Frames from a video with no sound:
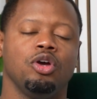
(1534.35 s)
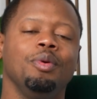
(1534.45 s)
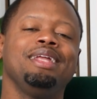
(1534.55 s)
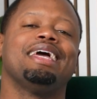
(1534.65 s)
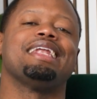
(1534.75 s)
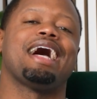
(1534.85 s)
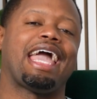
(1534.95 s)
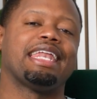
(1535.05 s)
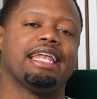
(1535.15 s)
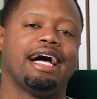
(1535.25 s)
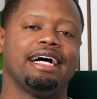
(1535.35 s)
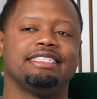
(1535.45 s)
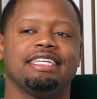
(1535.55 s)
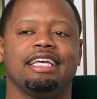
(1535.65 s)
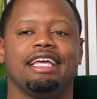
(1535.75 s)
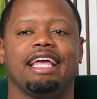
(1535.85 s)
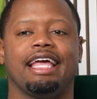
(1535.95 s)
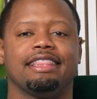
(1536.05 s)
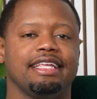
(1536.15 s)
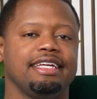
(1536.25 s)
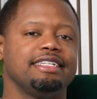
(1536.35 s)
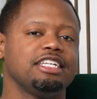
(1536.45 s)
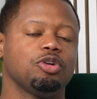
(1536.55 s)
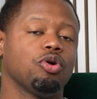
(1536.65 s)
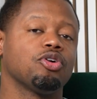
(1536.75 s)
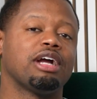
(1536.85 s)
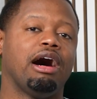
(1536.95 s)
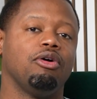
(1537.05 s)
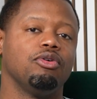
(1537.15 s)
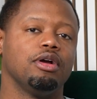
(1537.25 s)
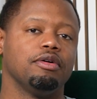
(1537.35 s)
We did not analyze it, and things didn't work out